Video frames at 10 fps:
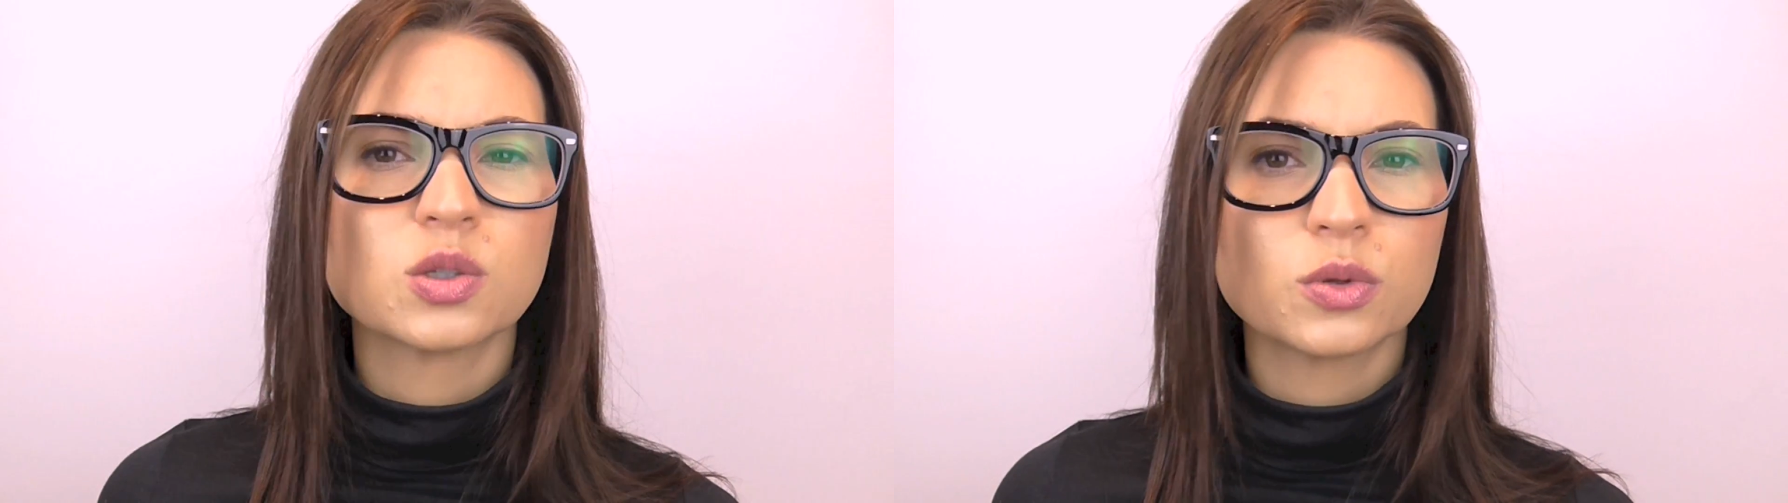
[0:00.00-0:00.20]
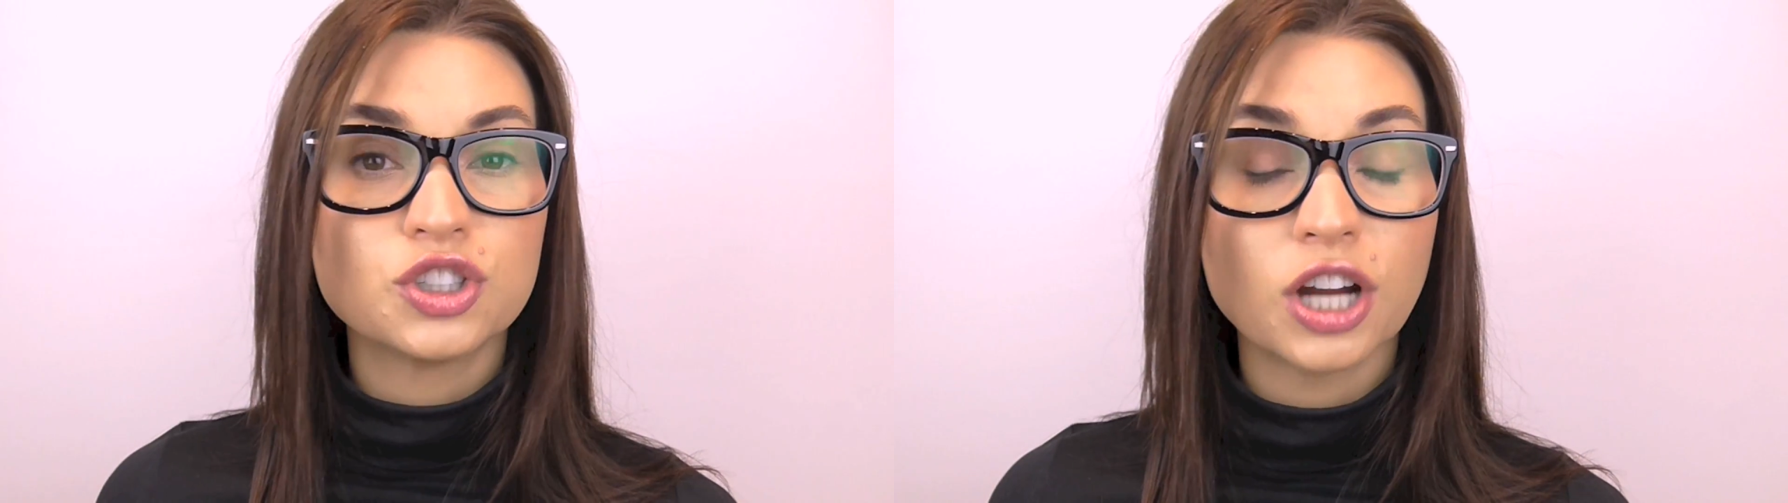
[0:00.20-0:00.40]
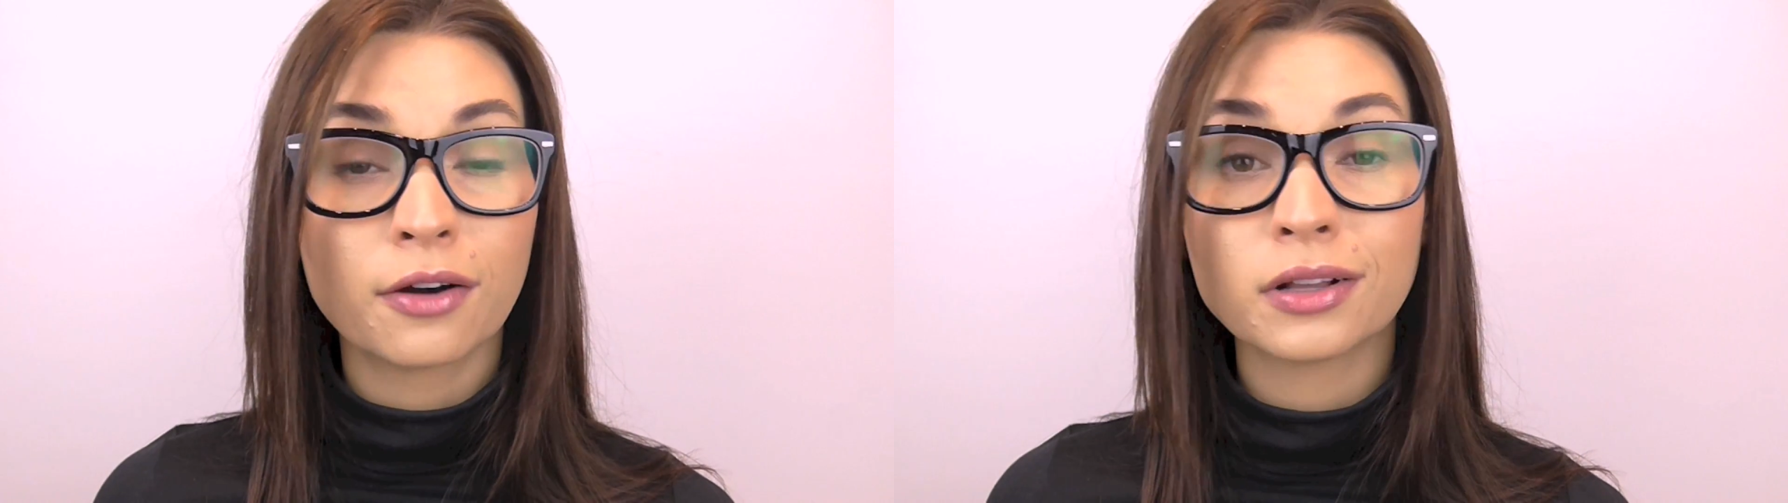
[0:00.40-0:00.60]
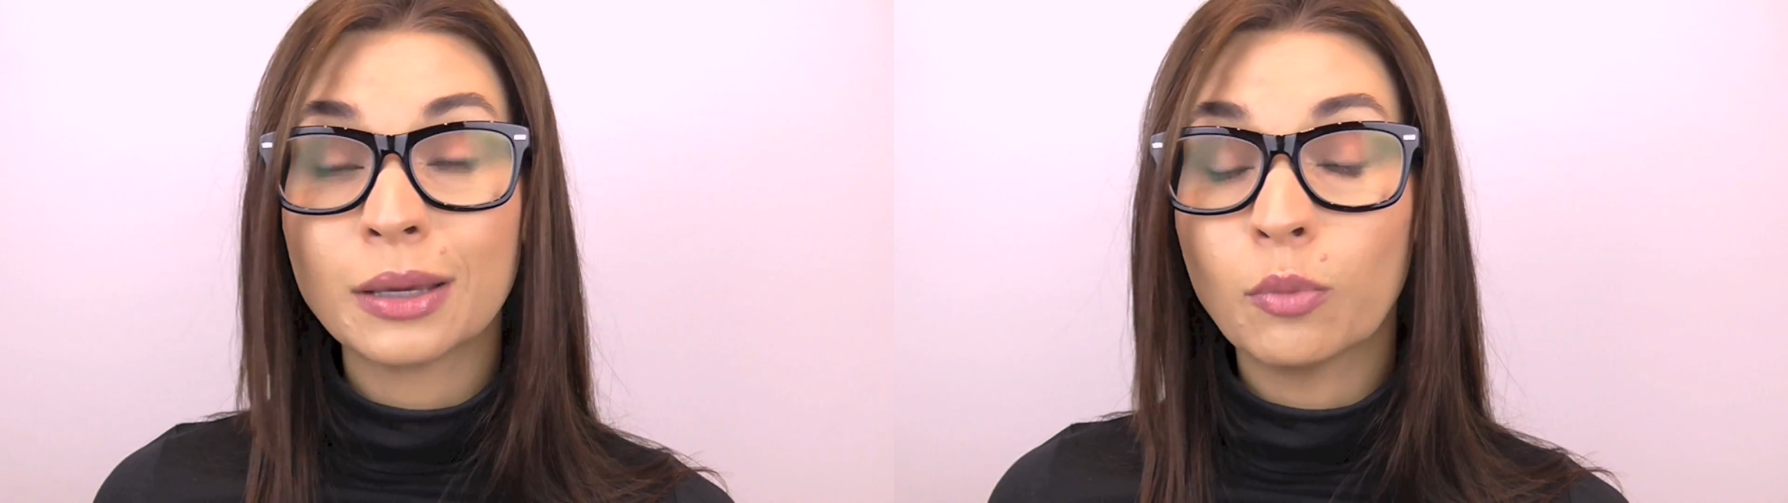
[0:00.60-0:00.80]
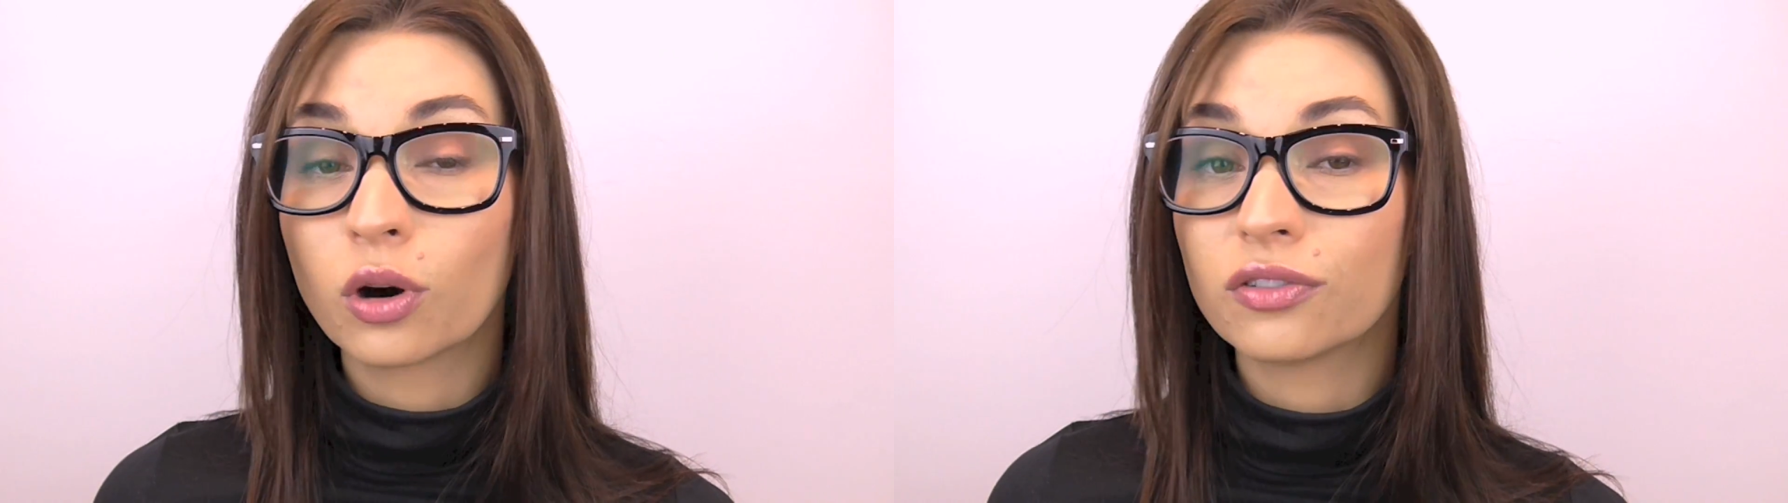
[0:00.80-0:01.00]
This was
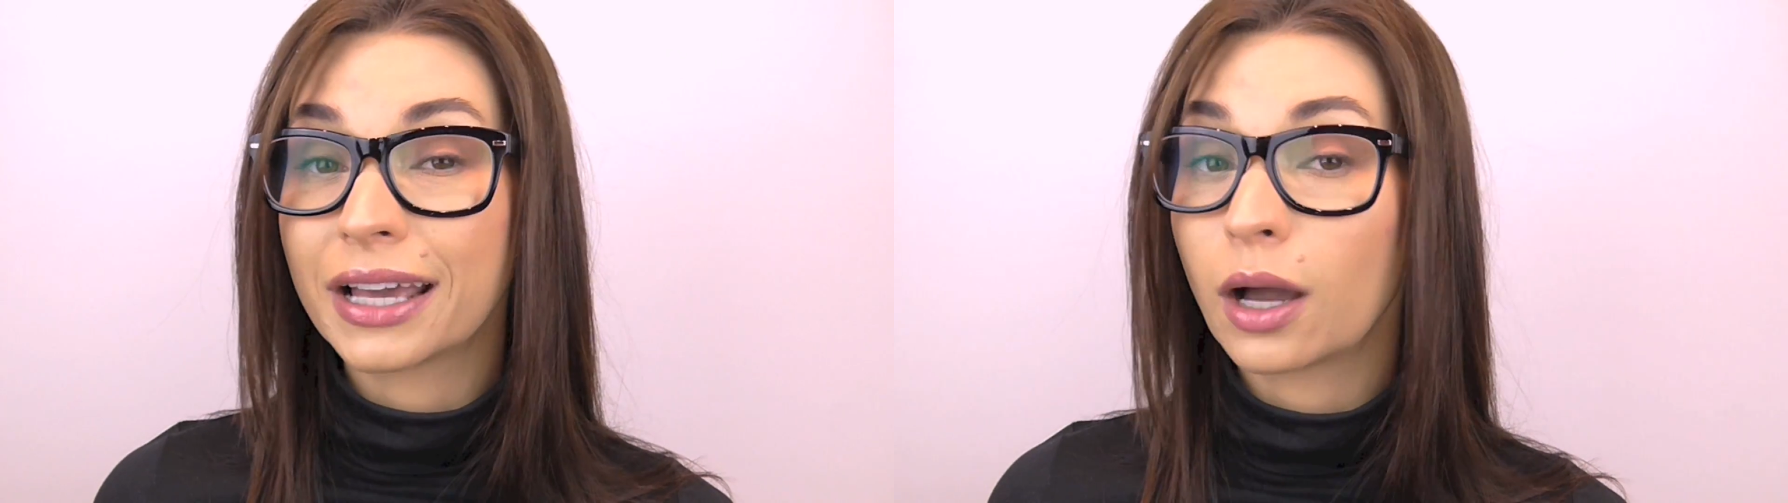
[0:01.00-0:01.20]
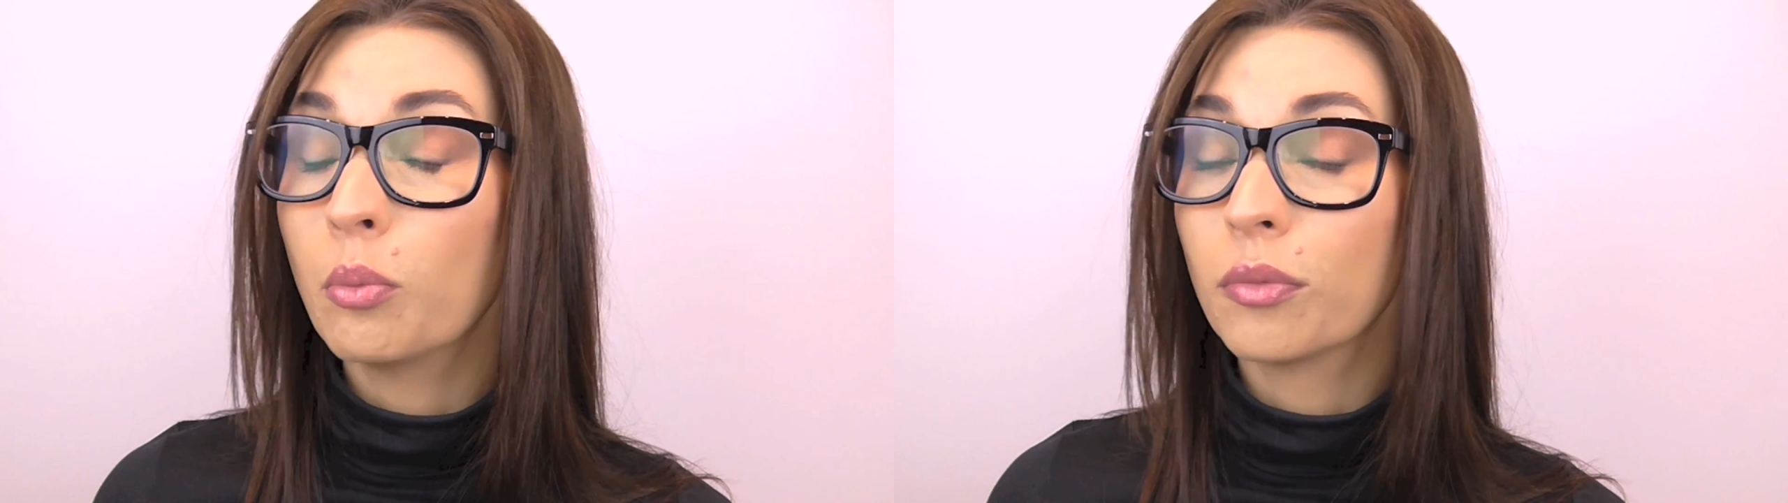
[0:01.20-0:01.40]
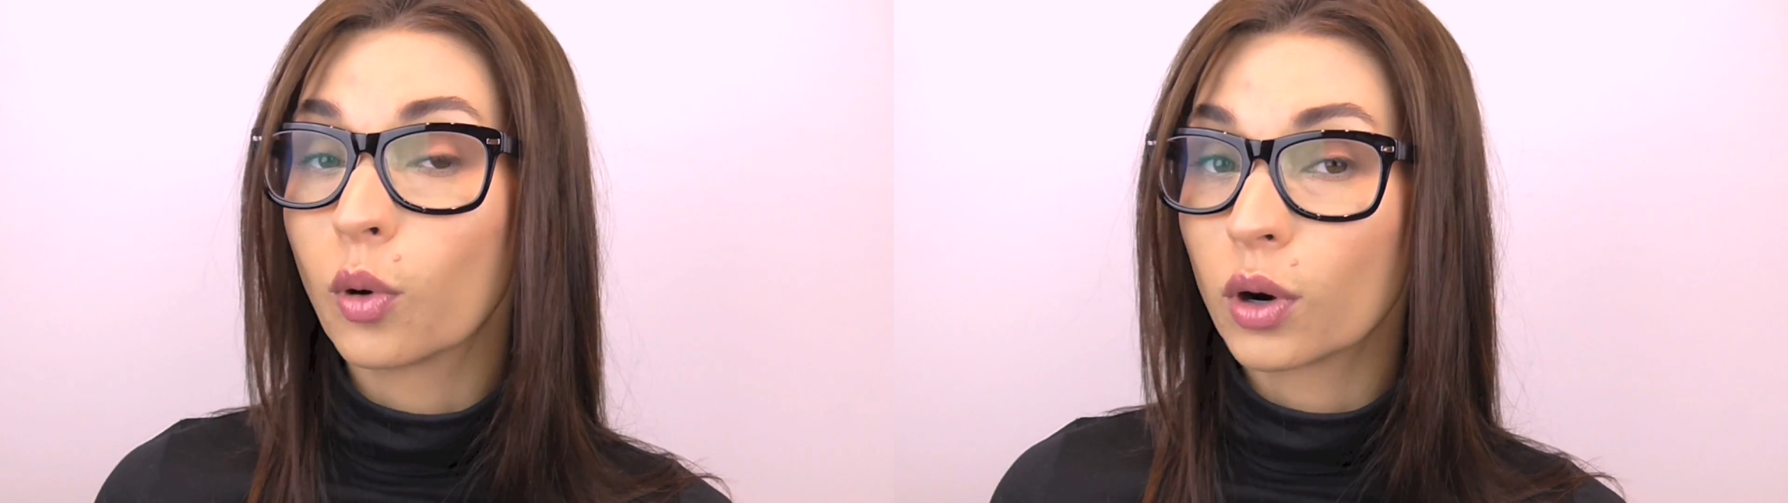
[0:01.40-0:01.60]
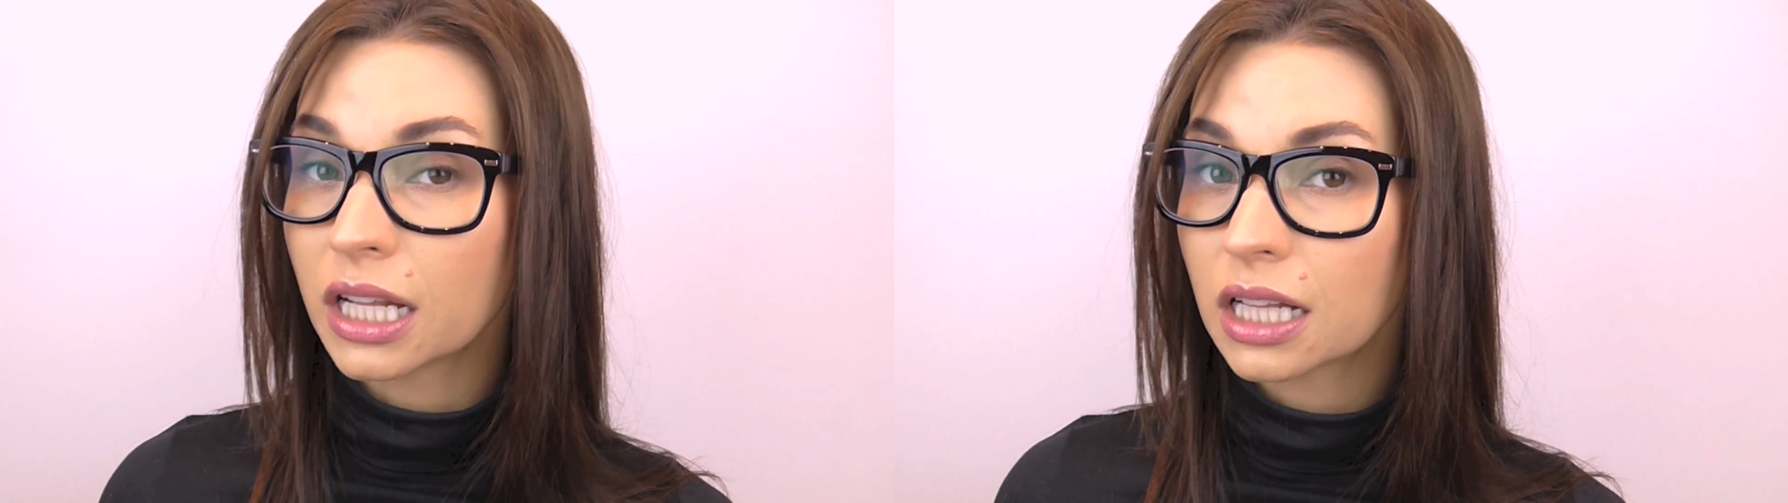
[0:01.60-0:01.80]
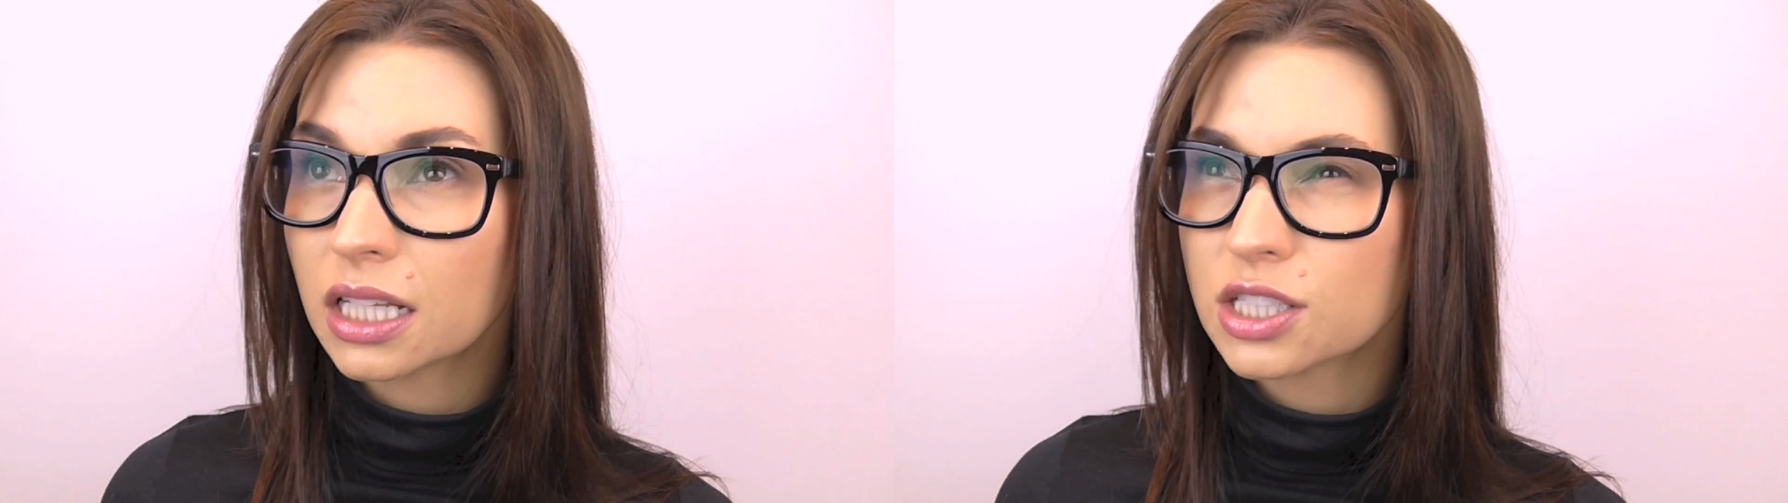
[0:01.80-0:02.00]
generally more of like a
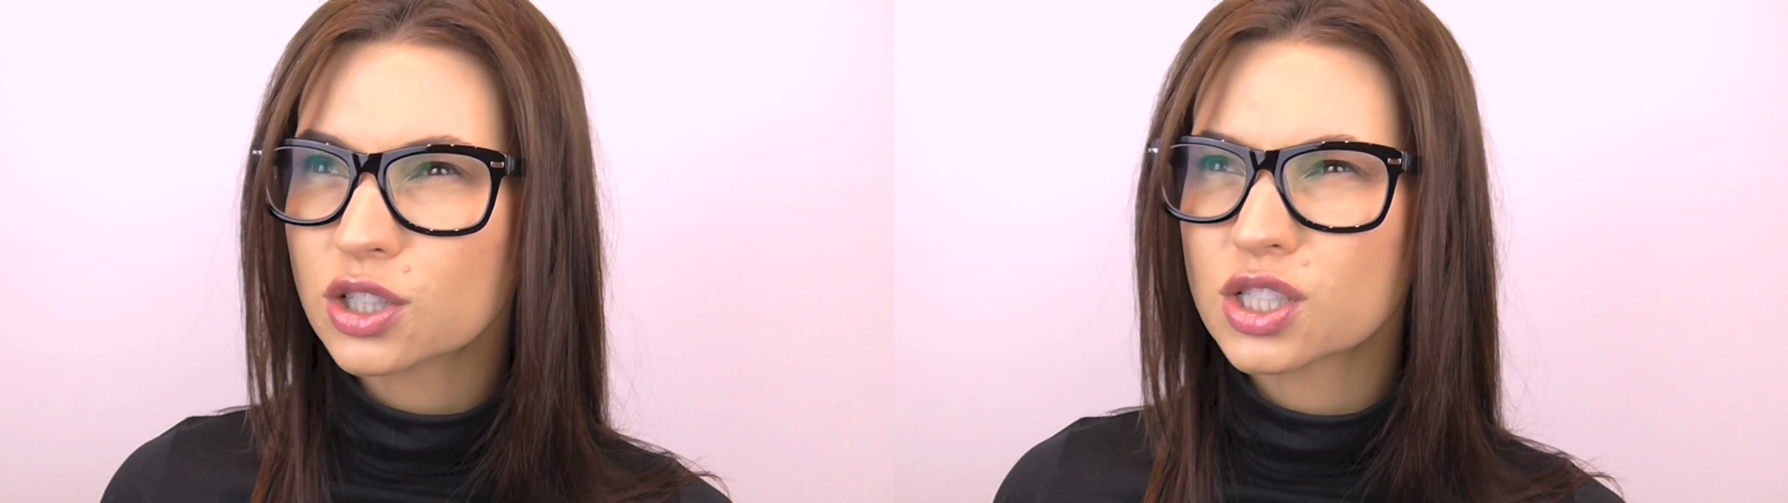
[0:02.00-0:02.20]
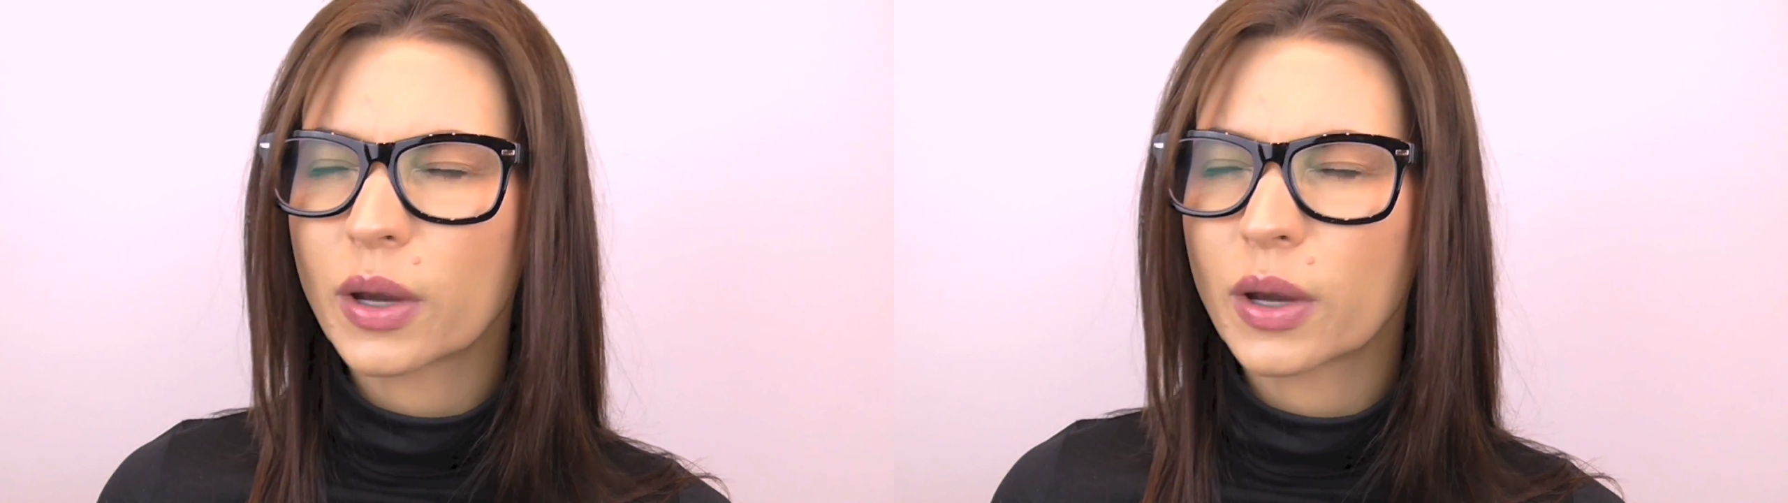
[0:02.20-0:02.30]
morning cleanser,